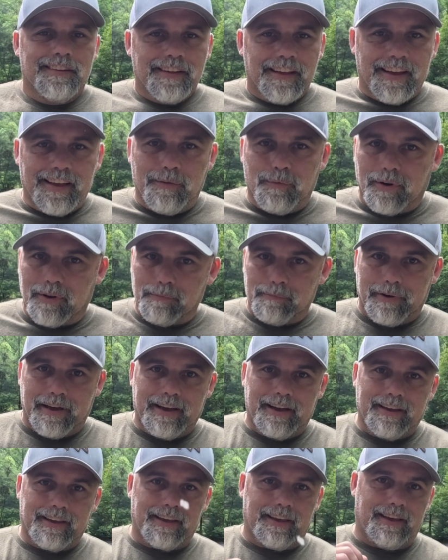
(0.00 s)
Hey, welcome
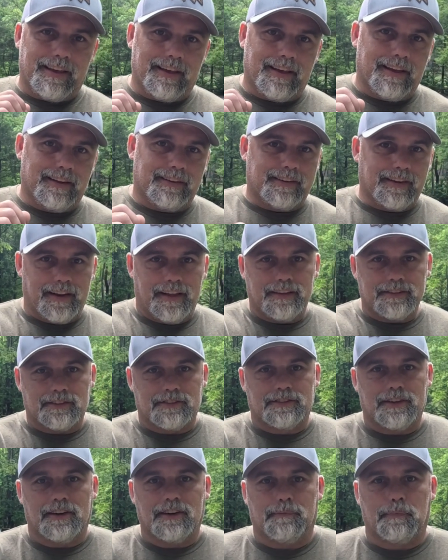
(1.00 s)
back, and today is the
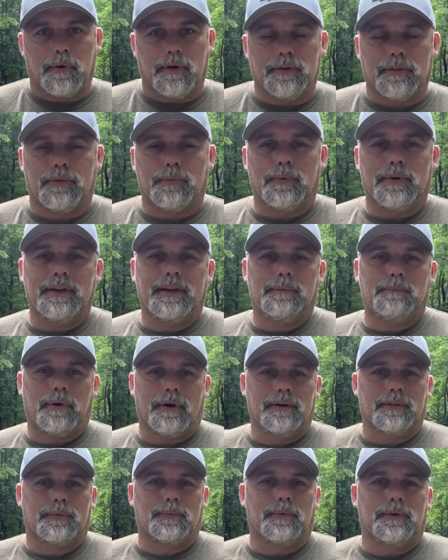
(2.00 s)
start of part 3.
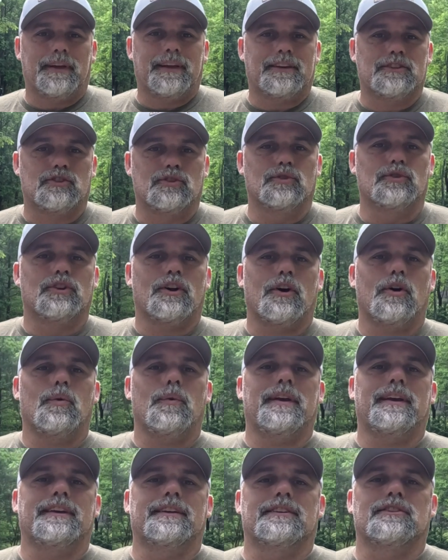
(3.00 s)
Part 3, as you know,
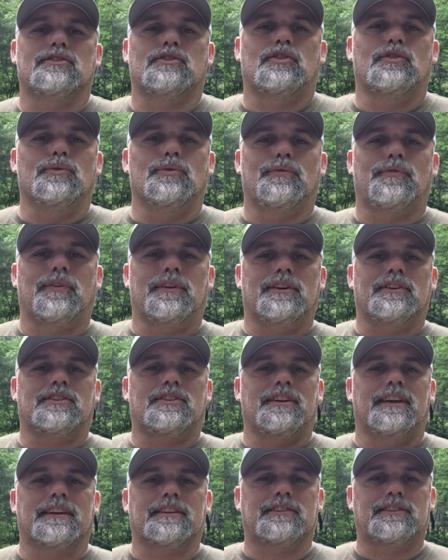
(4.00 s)
is to finish
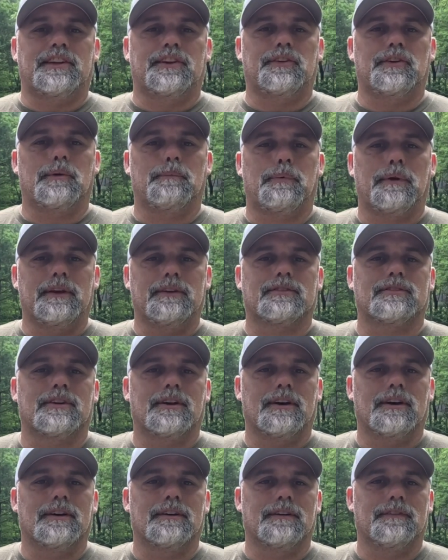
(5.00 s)
the exterior piece
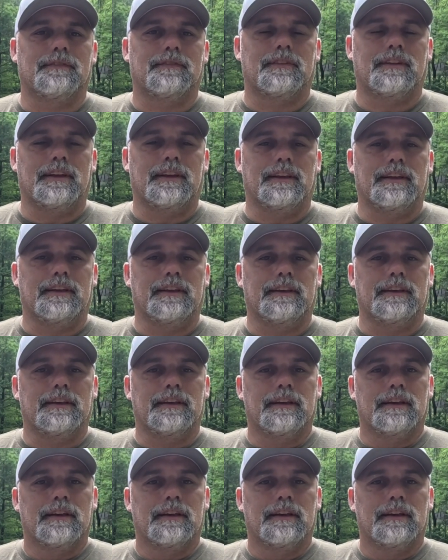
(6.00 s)
of the